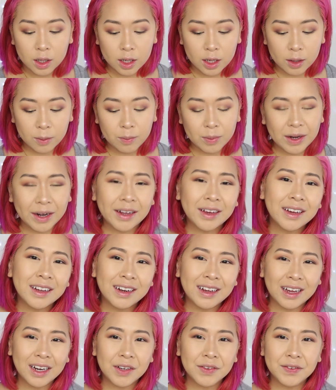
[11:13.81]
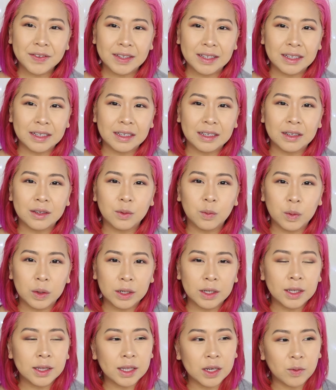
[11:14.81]
But I could kind of see it
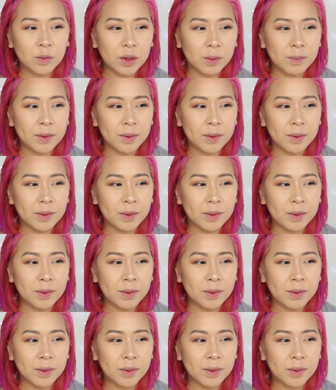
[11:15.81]
working that way